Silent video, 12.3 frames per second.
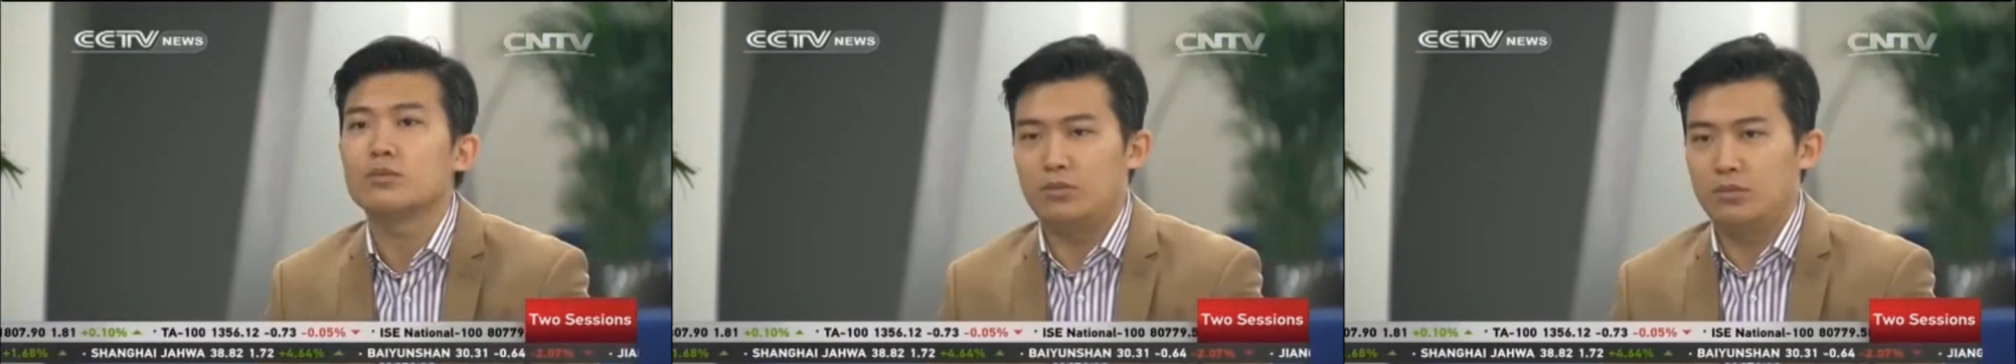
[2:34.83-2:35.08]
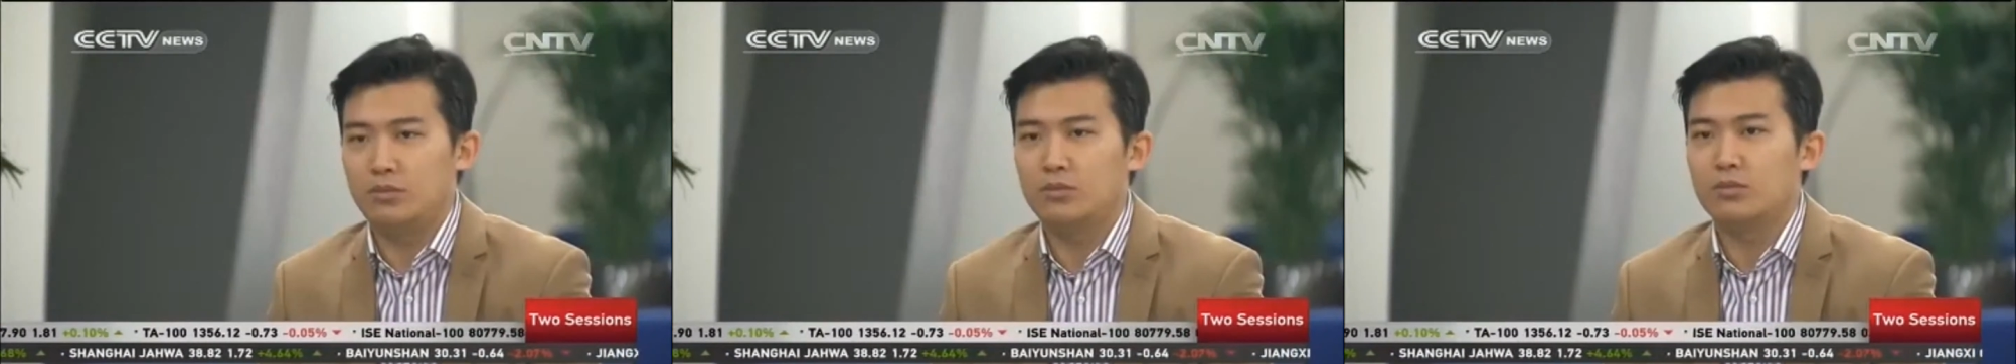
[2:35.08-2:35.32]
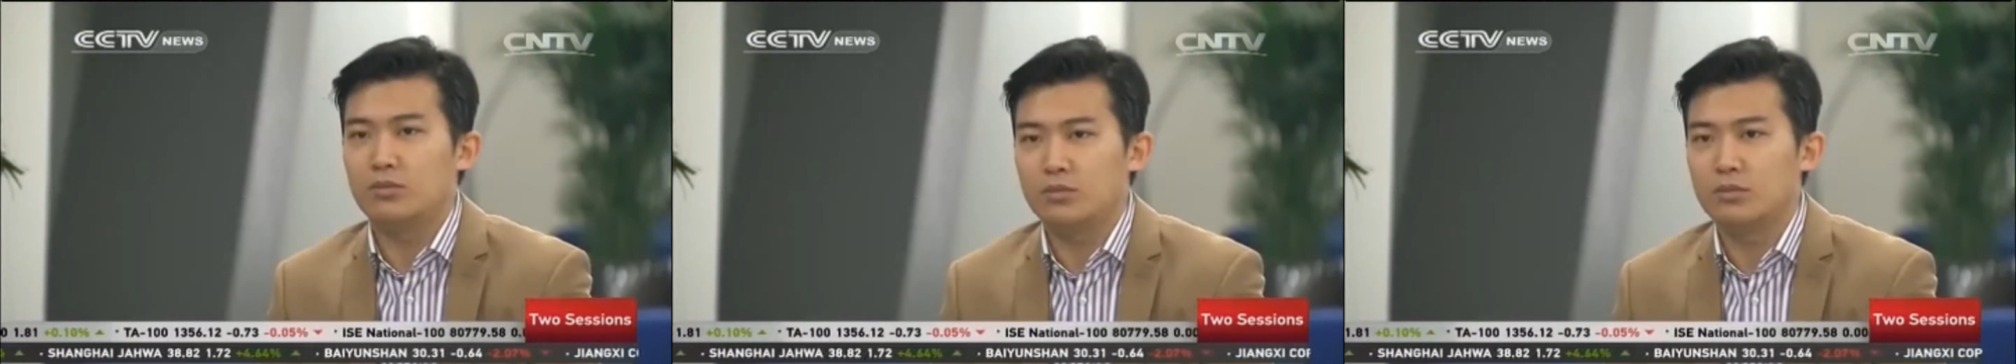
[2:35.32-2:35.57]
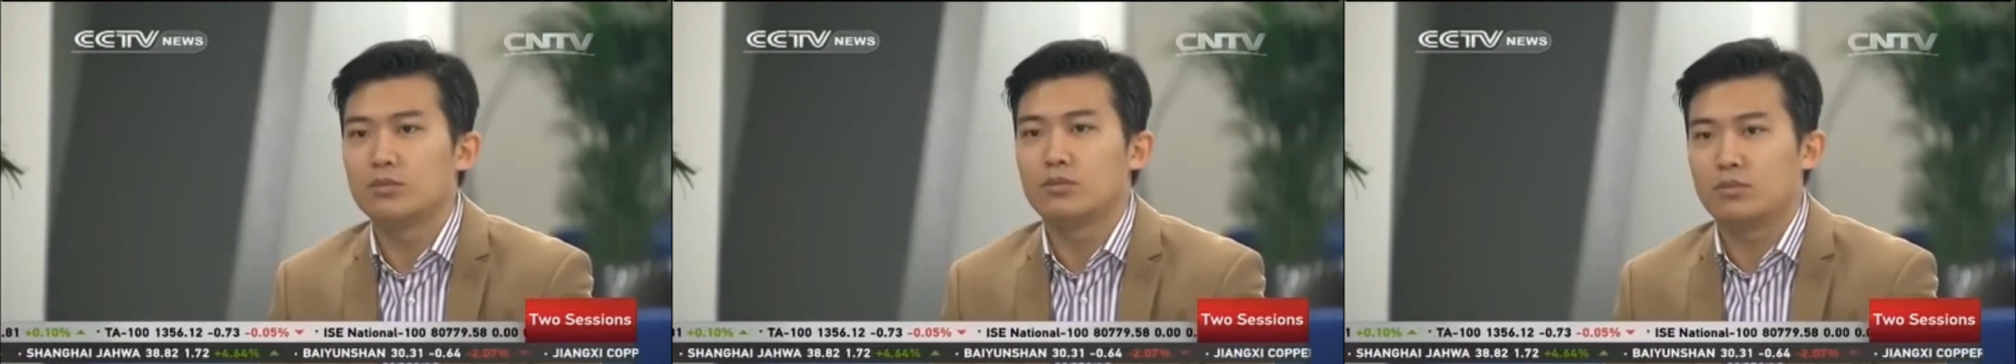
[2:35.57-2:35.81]
The best way to do
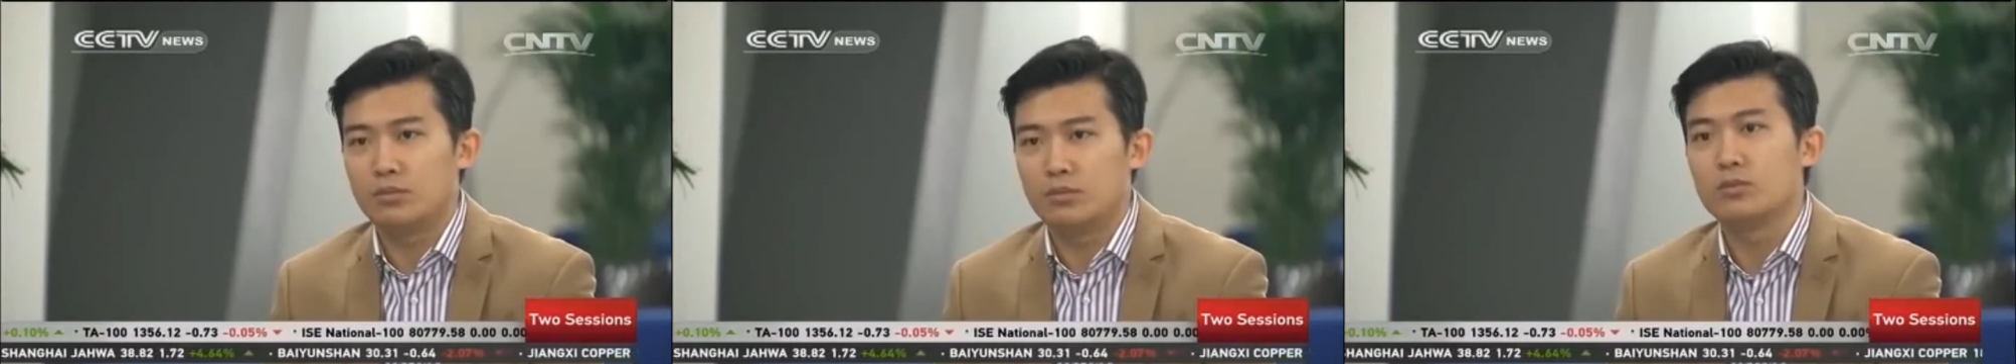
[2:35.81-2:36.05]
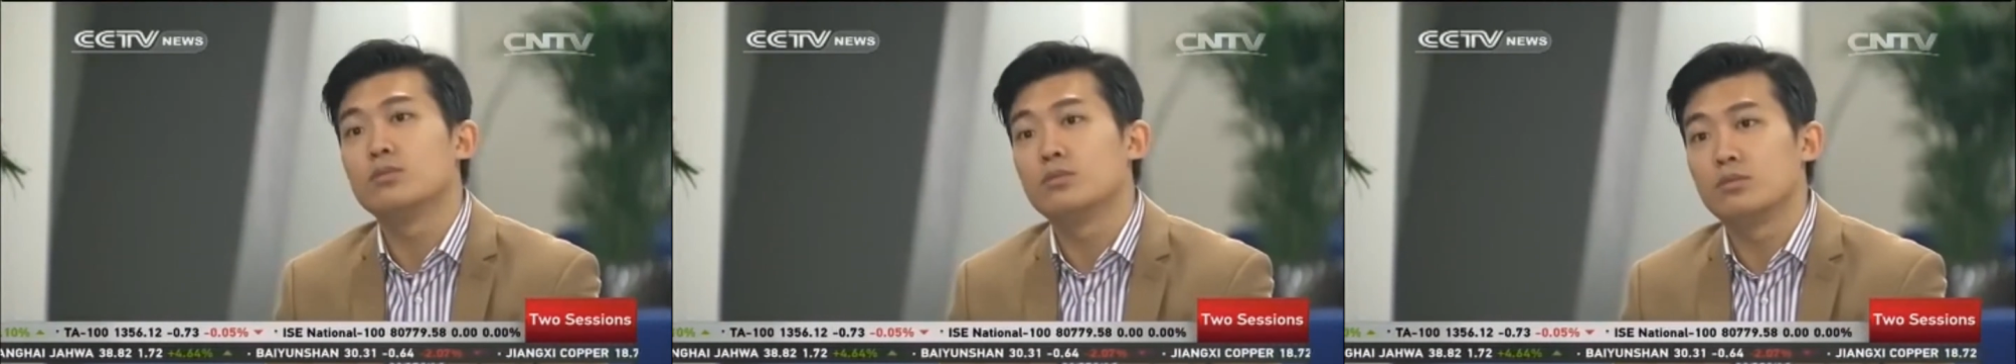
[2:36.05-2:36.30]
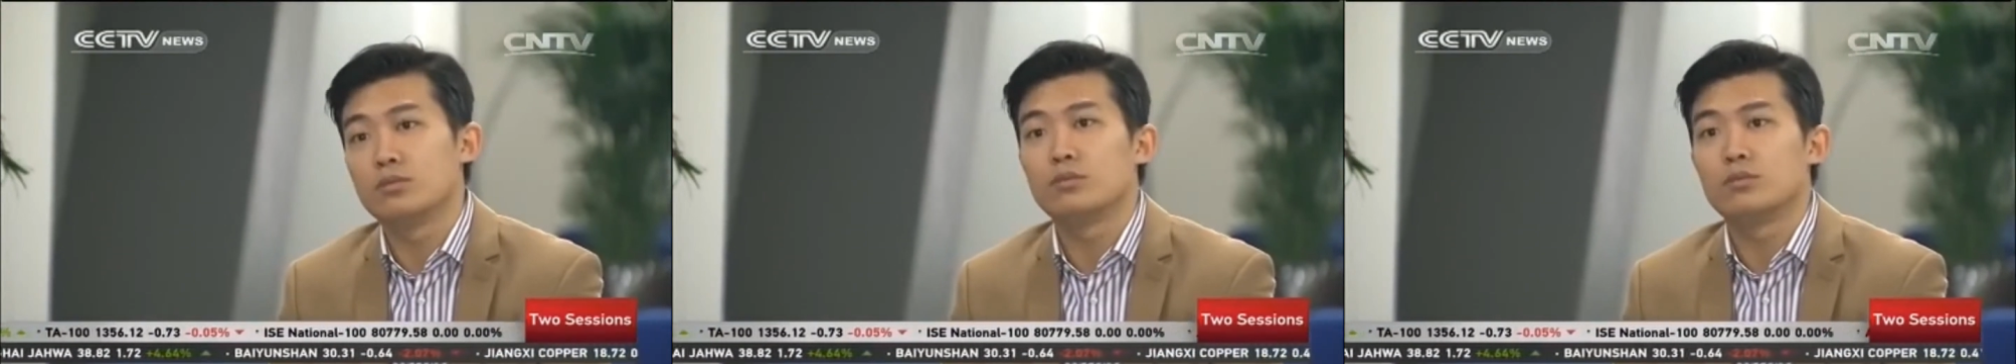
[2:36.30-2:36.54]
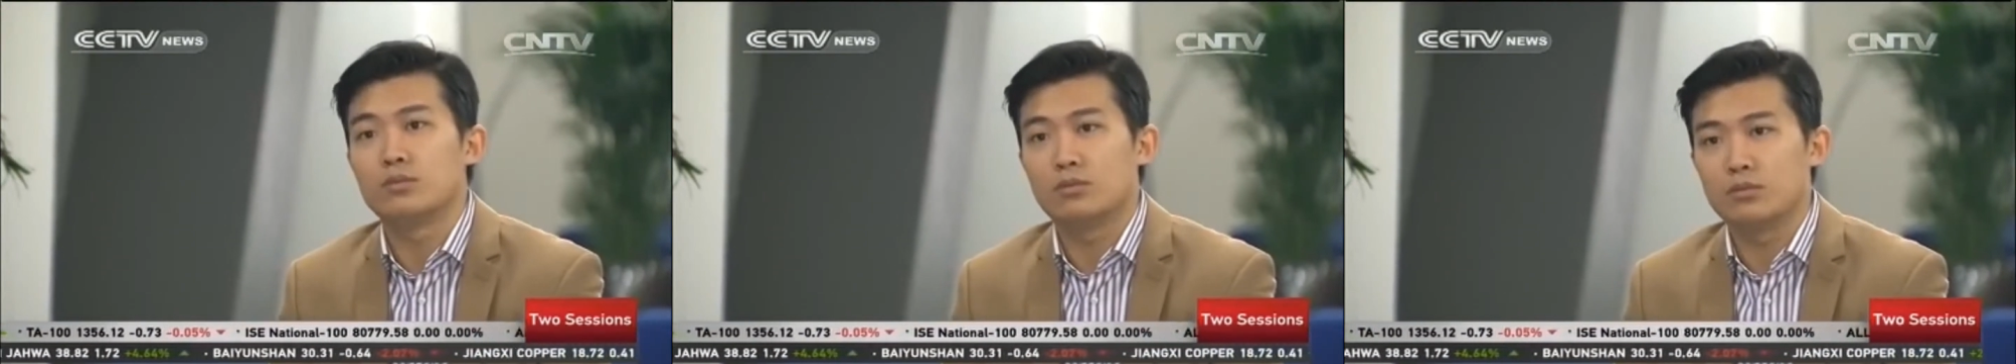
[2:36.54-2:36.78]
that is through superannuation
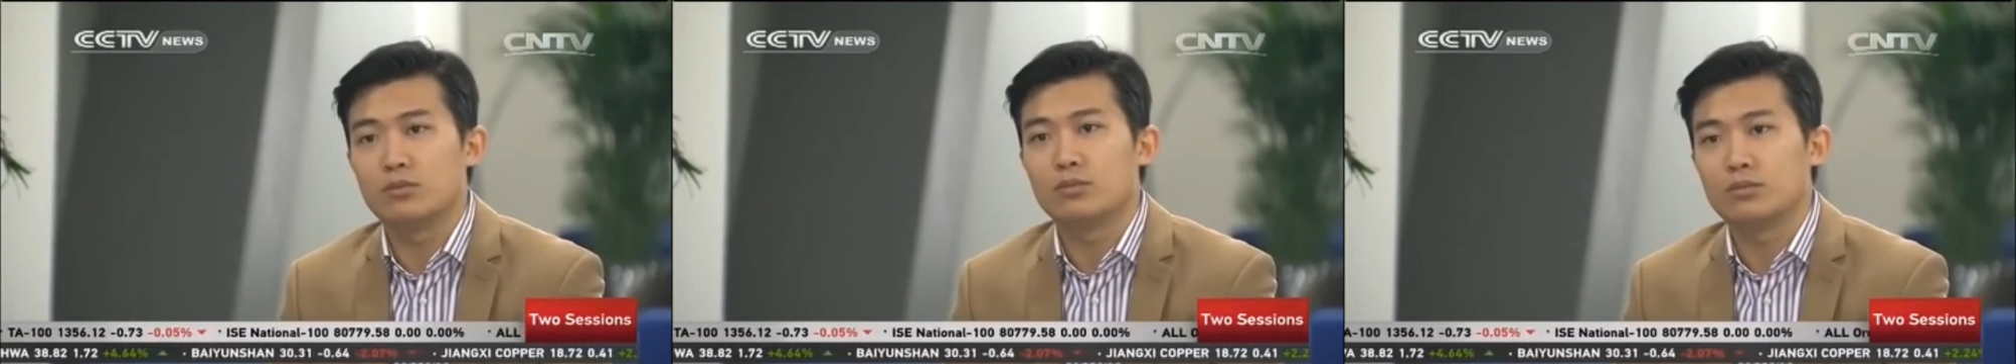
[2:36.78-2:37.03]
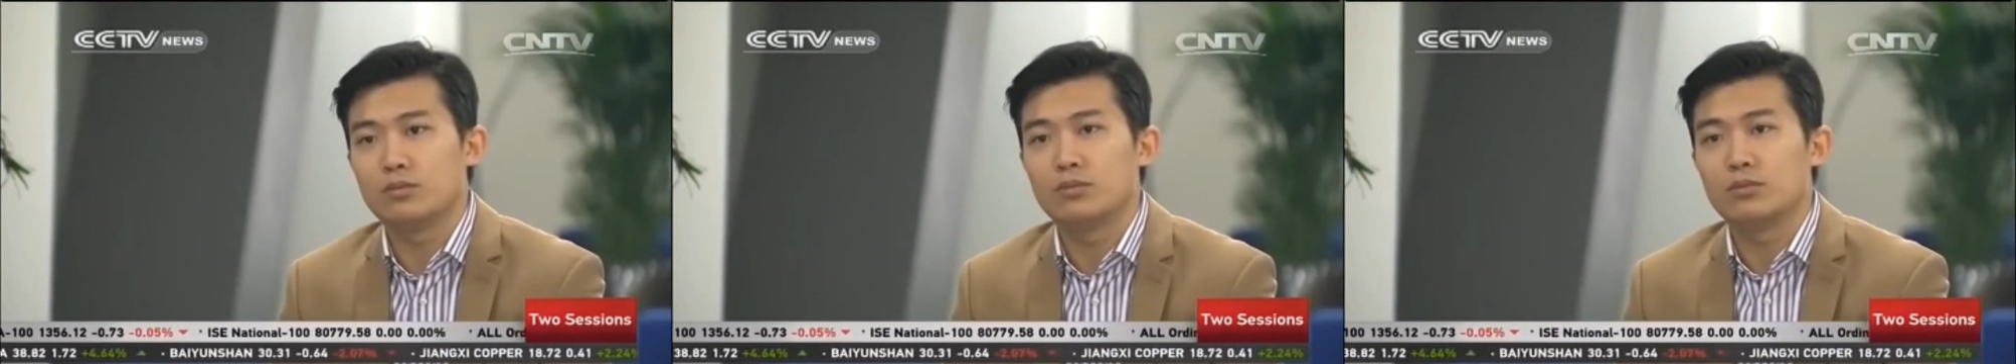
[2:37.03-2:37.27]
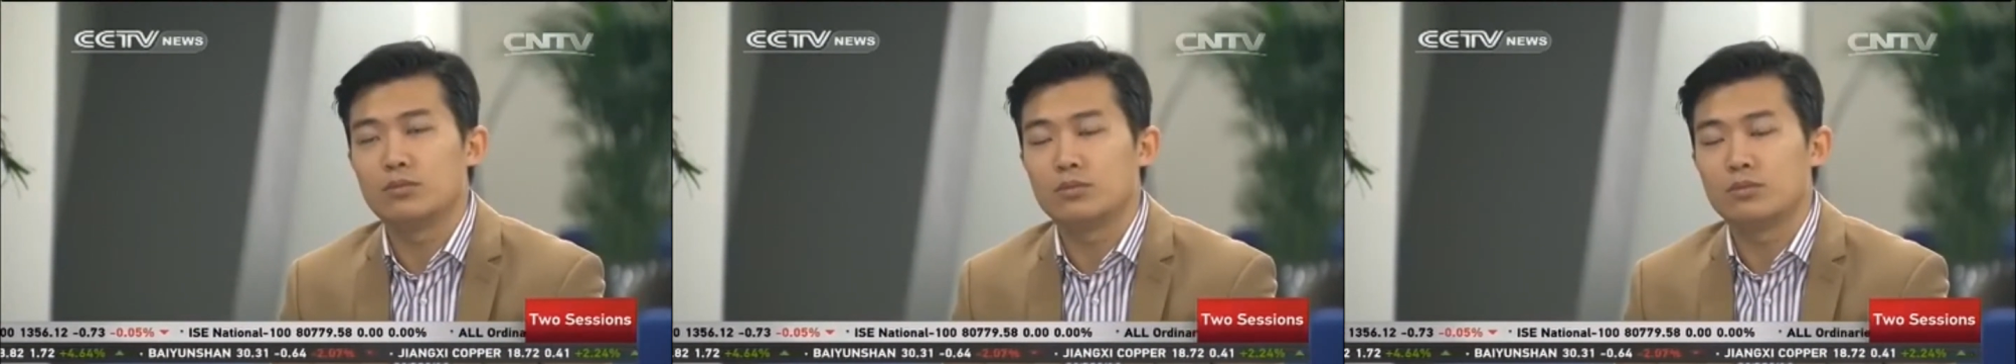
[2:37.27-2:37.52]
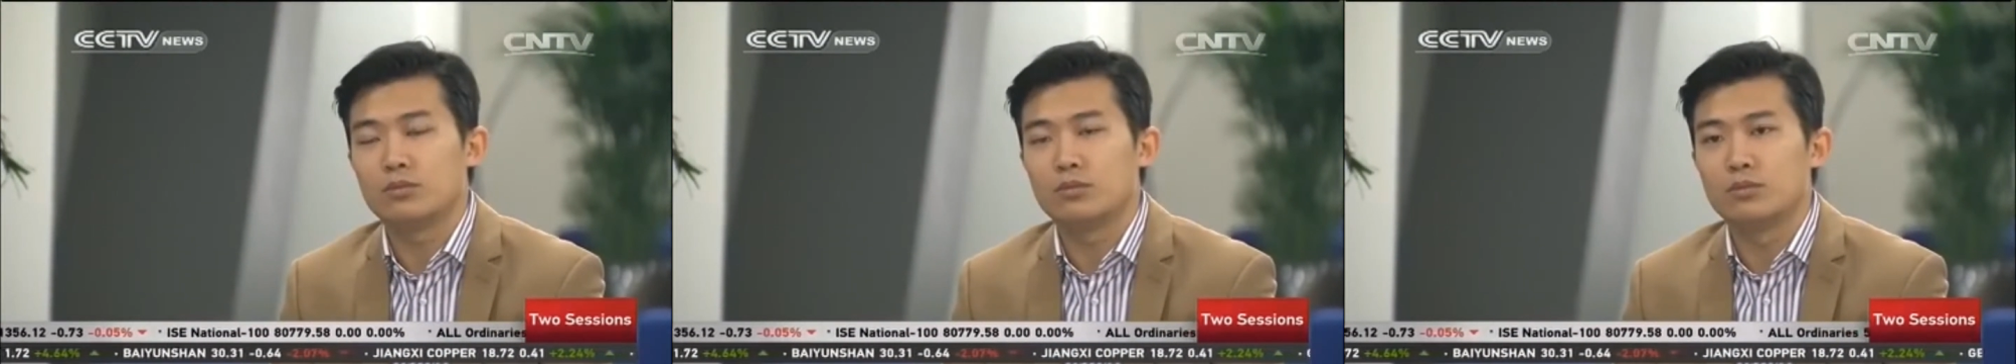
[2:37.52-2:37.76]
funds.
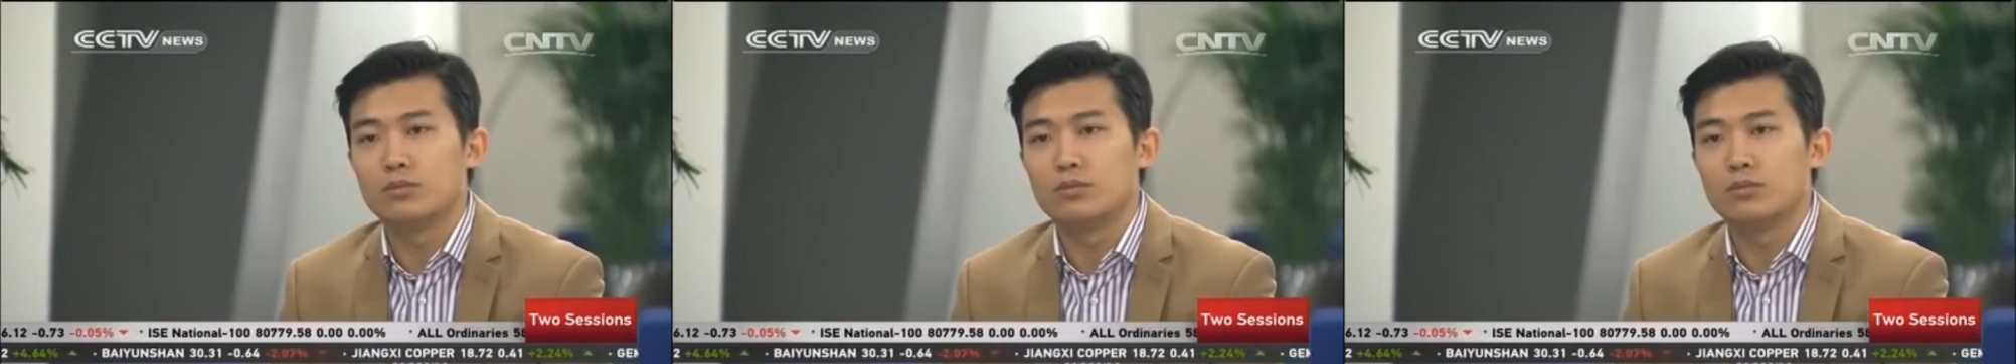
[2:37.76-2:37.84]
There's